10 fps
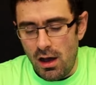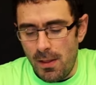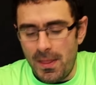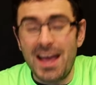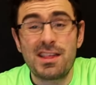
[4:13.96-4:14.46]

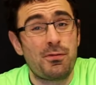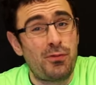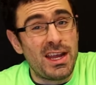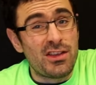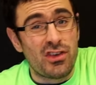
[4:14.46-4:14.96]
And that is a
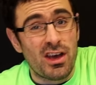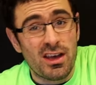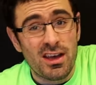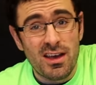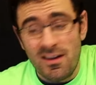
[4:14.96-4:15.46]
feature
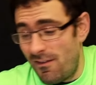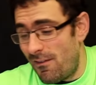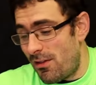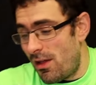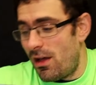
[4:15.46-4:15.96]

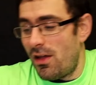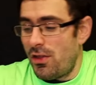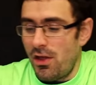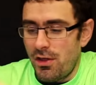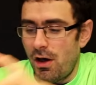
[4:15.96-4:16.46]

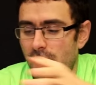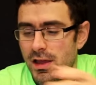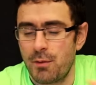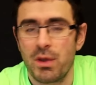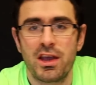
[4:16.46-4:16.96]
that I
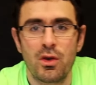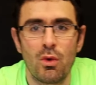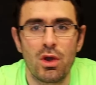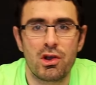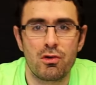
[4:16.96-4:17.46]
think we can
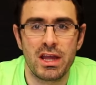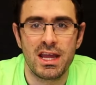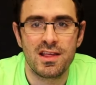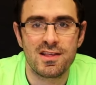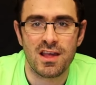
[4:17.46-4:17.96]
all agree
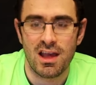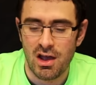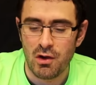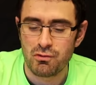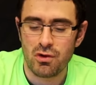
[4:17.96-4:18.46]
is
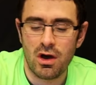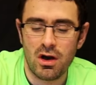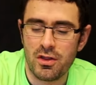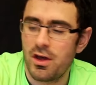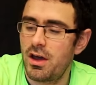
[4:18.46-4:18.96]

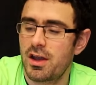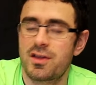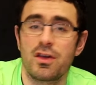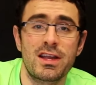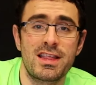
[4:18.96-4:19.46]
rather an
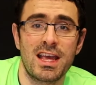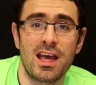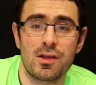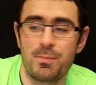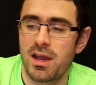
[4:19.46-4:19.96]
exciting
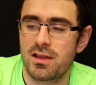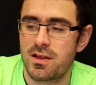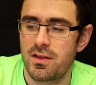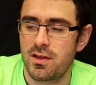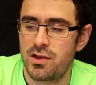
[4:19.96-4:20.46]
aspect
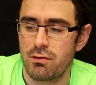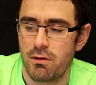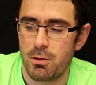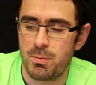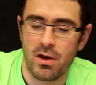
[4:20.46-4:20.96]
to this
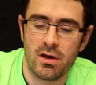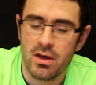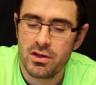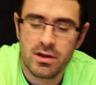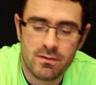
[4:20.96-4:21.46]
Europa
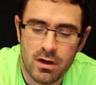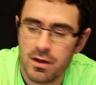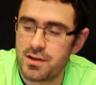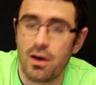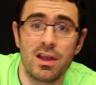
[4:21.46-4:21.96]

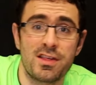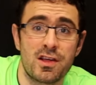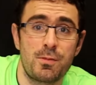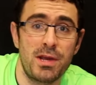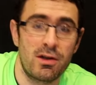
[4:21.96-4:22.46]
Universalis
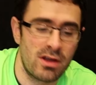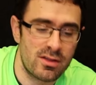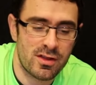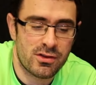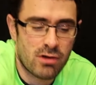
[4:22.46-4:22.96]

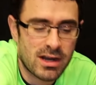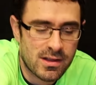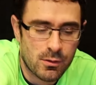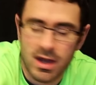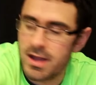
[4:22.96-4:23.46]
experience straight
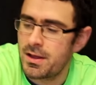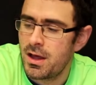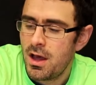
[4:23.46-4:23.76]
away.